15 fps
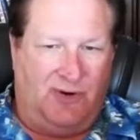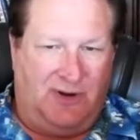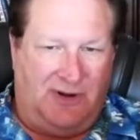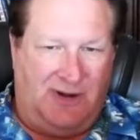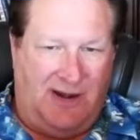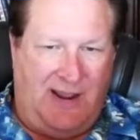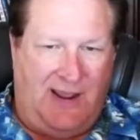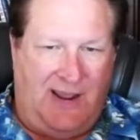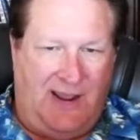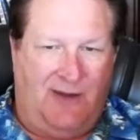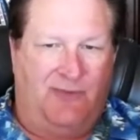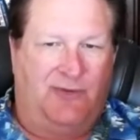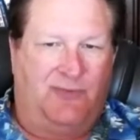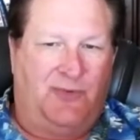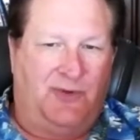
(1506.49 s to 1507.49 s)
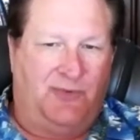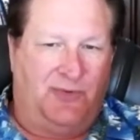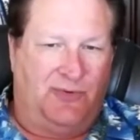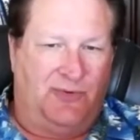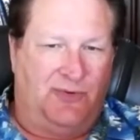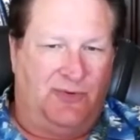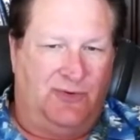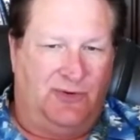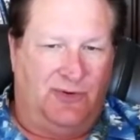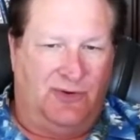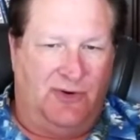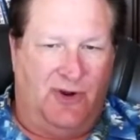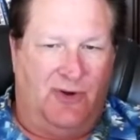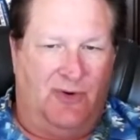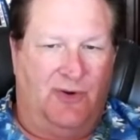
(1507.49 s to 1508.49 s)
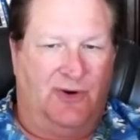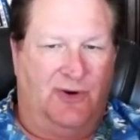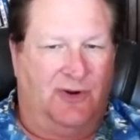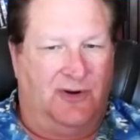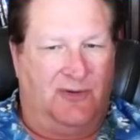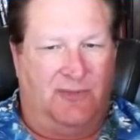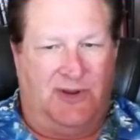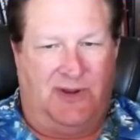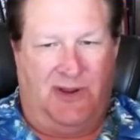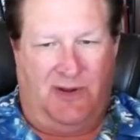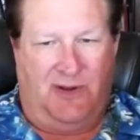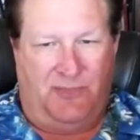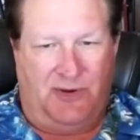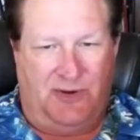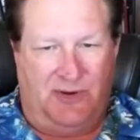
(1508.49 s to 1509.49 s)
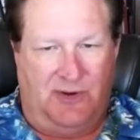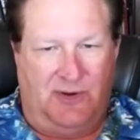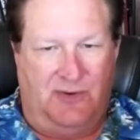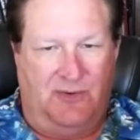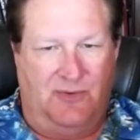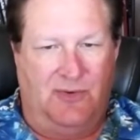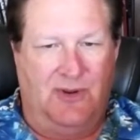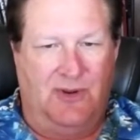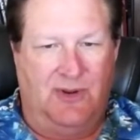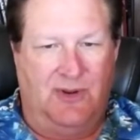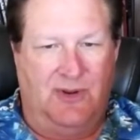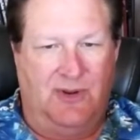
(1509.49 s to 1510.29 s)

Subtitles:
you're going to be working now with people who do know and are going to be helping you